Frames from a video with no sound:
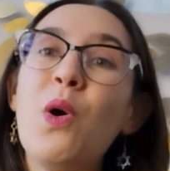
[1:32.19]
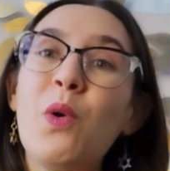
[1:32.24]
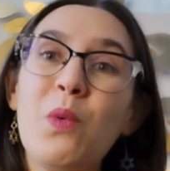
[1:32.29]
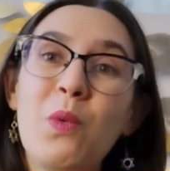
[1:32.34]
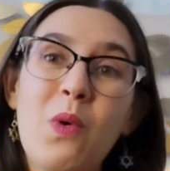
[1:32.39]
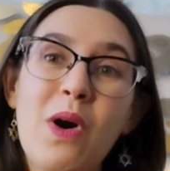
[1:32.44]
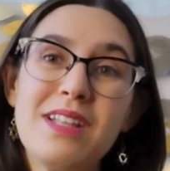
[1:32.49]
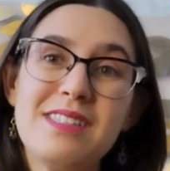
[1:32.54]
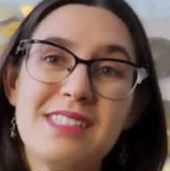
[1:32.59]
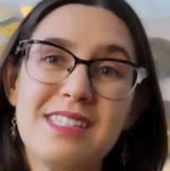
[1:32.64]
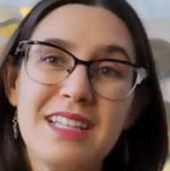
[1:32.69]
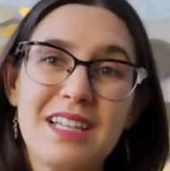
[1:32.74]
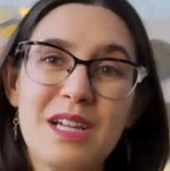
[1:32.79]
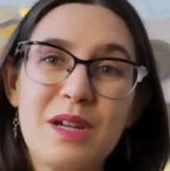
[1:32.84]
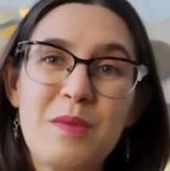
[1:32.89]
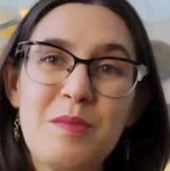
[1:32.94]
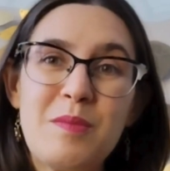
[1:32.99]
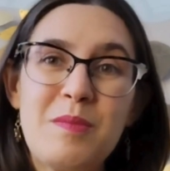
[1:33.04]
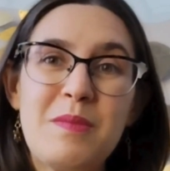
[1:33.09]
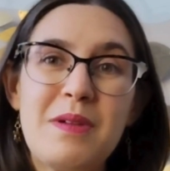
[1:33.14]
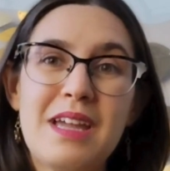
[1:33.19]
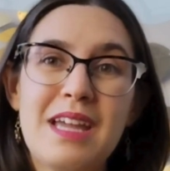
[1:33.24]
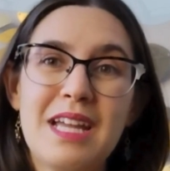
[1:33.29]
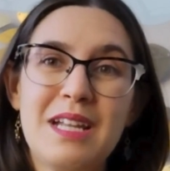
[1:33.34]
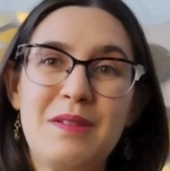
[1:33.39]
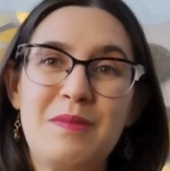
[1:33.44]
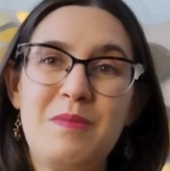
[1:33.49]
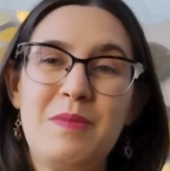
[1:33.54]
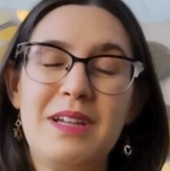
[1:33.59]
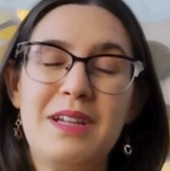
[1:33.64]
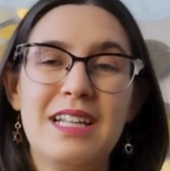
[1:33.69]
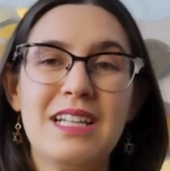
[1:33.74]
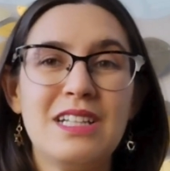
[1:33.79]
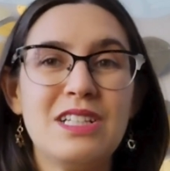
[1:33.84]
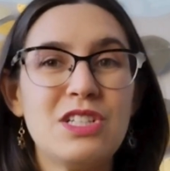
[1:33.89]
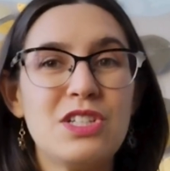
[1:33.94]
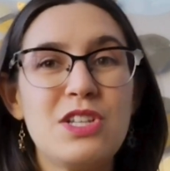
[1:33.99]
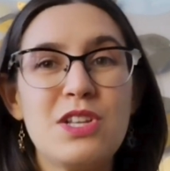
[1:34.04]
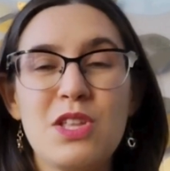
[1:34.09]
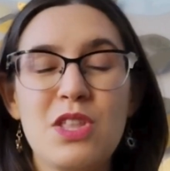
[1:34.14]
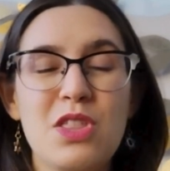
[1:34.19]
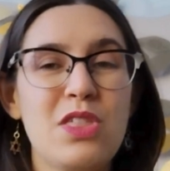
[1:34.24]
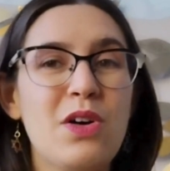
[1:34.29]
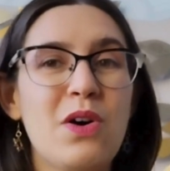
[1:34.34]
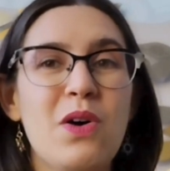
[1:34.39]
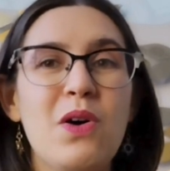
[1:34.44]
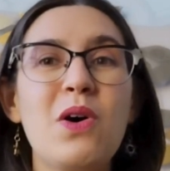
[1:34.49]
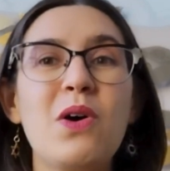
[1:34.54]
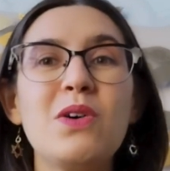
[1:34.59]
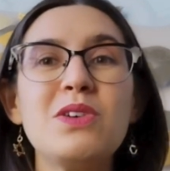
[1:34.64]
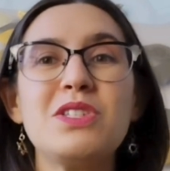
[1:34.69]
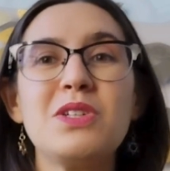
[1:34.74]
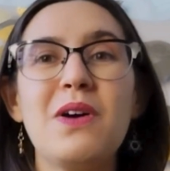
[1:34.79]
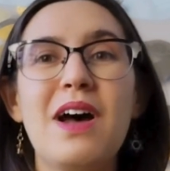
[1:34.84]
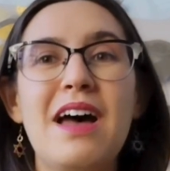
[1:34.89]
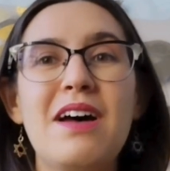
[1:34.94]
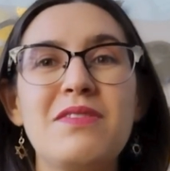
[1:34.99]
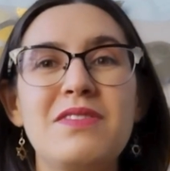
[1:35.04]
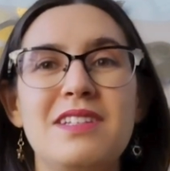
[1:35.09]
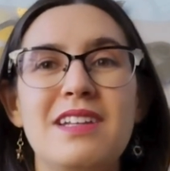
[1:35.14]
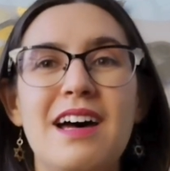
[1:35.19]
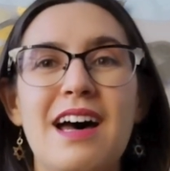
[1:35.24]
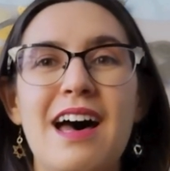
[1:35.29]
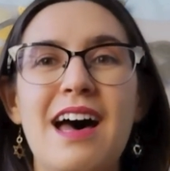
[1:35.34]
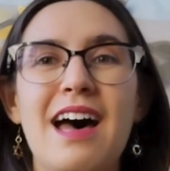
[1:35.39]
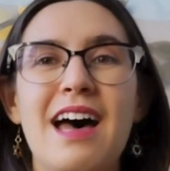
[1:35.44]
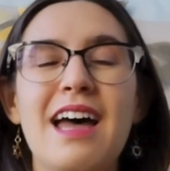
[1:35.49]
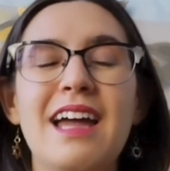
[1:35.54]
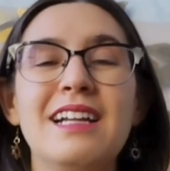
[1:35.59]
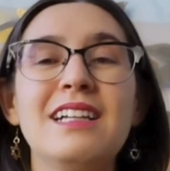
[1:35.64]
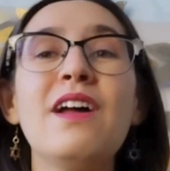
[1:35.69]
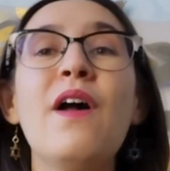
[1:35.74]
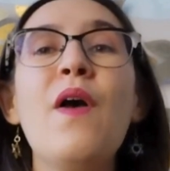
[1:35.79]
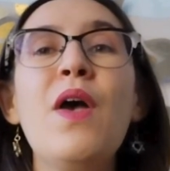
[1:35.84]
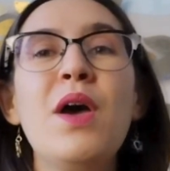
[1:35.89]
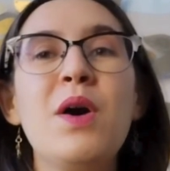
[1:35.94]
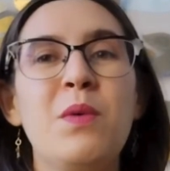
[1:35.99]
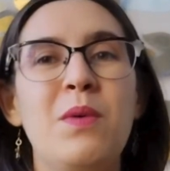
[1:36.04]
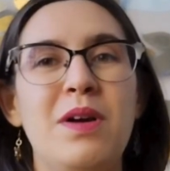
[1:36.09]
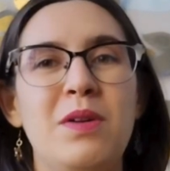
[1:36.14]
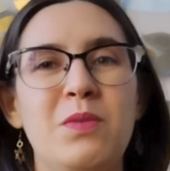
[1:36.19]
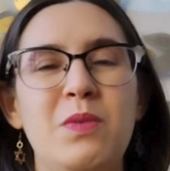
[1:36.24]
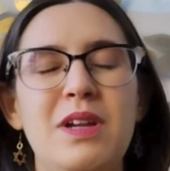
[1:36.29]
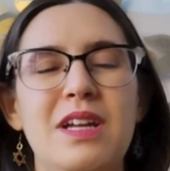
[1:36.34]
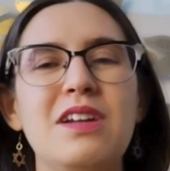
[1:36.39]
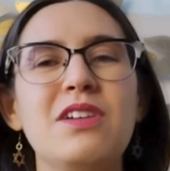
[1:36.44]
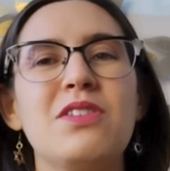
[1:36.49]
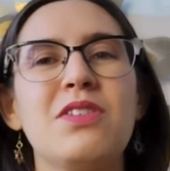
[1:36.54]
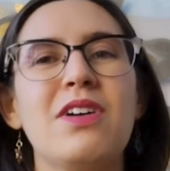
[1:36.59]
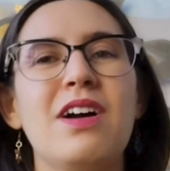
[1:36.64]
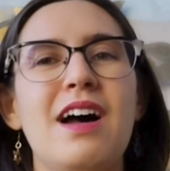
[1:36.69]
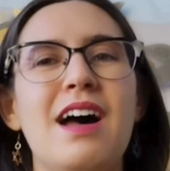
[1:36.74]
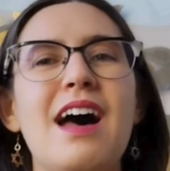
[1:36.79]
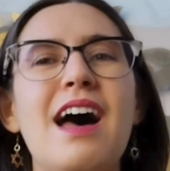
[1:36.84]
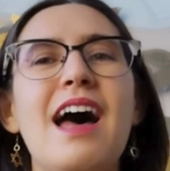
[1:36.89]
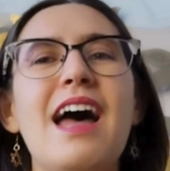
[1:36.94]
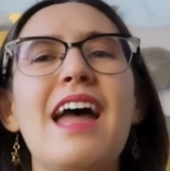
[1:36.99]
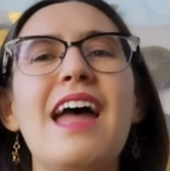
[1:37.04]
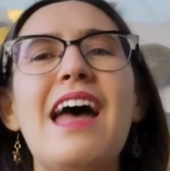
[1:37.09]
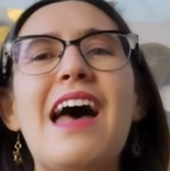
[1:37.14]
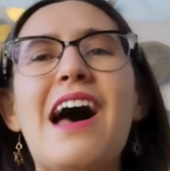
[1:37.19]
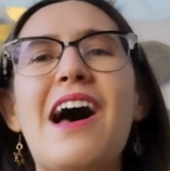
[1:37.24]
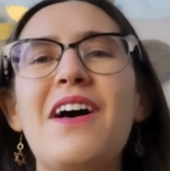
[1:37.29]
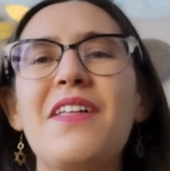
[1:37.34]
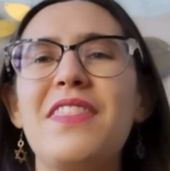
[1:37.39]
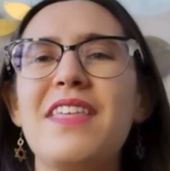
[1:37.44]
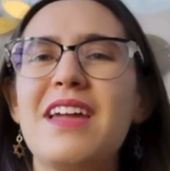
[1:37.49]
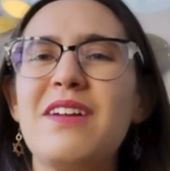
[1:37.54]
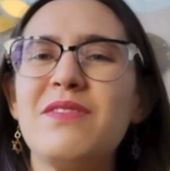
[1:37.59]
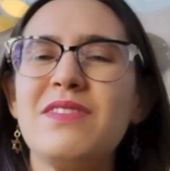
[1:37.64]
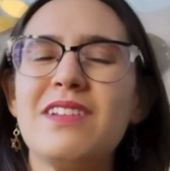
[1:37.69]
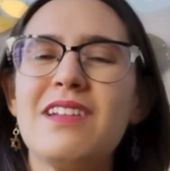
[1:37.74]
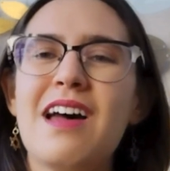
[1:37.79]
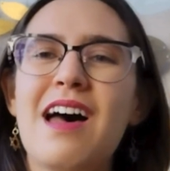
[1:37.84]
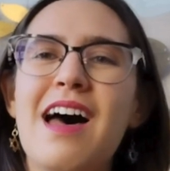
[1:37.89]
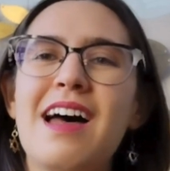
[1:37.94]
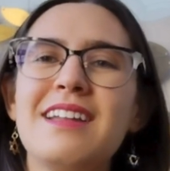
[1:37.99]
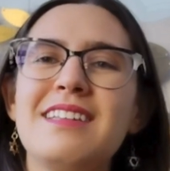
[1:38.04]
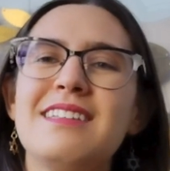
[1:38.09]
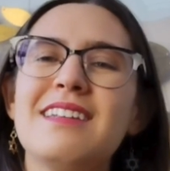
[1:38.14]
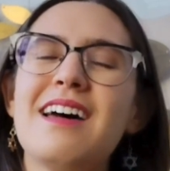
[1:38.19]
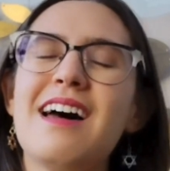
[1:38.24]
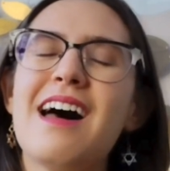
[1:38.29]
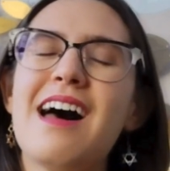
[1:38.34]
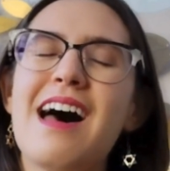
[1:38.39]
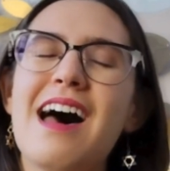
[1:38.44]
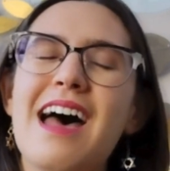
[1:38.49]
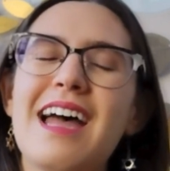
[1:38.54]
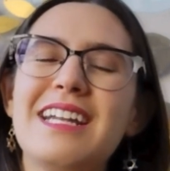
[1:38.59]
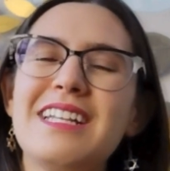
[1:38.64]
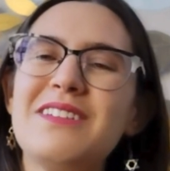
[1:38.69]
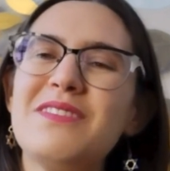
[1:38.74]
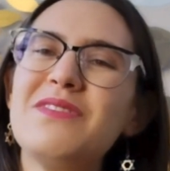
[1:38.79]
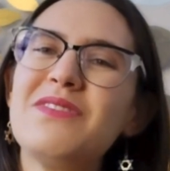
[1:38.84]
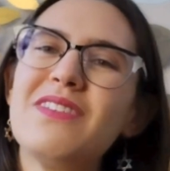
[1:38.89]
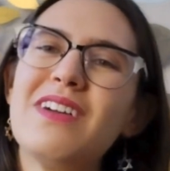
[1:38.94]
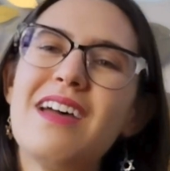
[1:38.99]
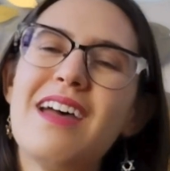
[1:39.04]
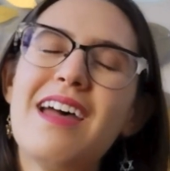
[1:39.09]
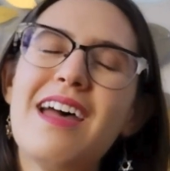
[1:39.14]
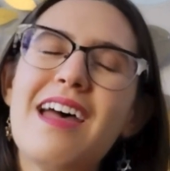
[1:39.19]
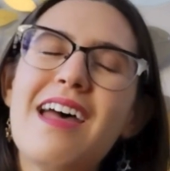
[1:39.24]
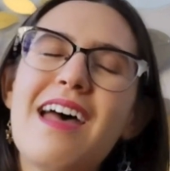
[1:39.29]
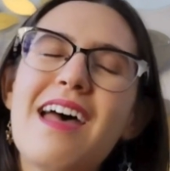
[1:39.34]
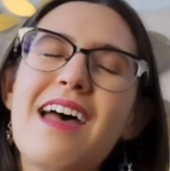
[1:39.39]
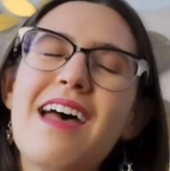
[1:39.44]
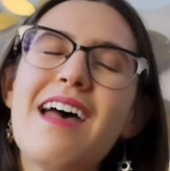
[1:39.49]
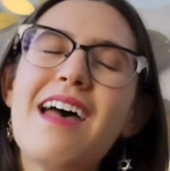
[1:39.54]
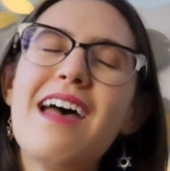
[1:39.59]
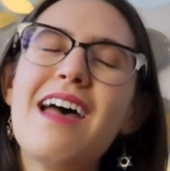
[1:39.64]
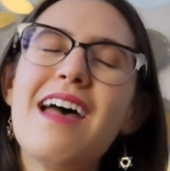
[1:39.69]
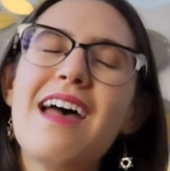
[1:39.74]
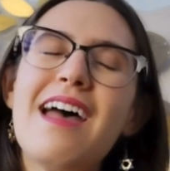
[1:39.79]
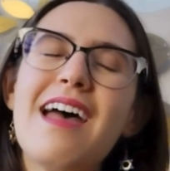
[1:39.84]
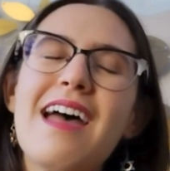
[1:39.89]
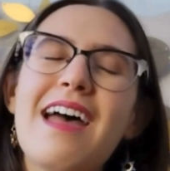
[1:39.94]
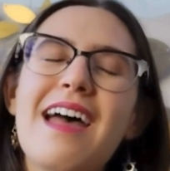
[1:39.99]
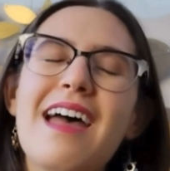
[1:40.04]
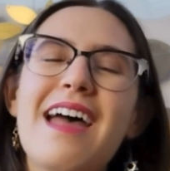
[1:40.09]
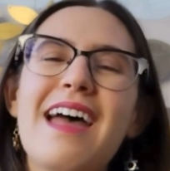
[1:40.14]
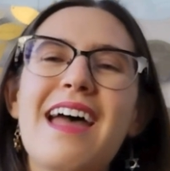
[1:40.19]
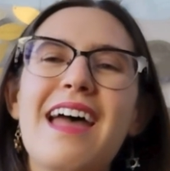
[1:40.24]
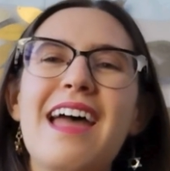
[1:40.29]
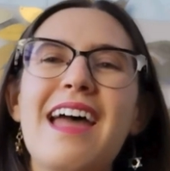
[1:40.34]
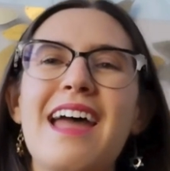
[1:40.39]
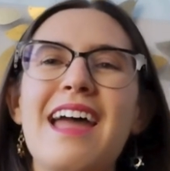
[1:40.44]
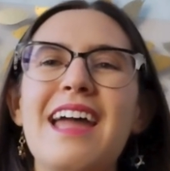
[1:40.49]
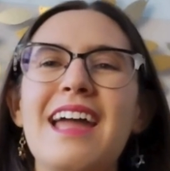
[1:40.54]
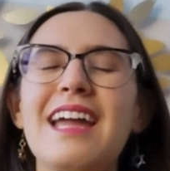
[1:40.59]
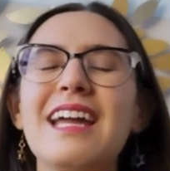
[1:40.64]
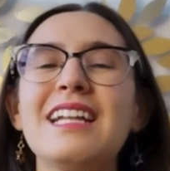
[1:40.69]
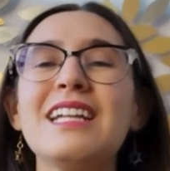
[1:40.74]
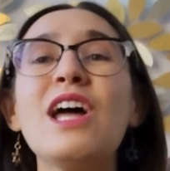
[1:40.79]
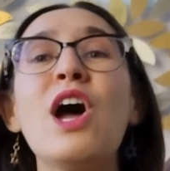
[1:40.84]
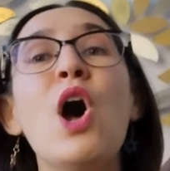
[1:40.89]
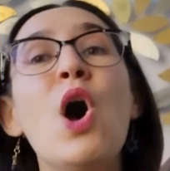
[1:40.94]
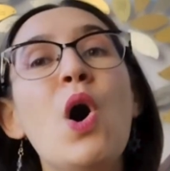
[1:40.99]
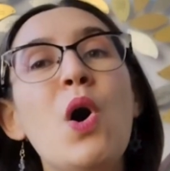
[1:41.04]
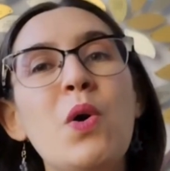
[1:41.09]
What's the commitment to those who have died when we cry out they've not died in vain?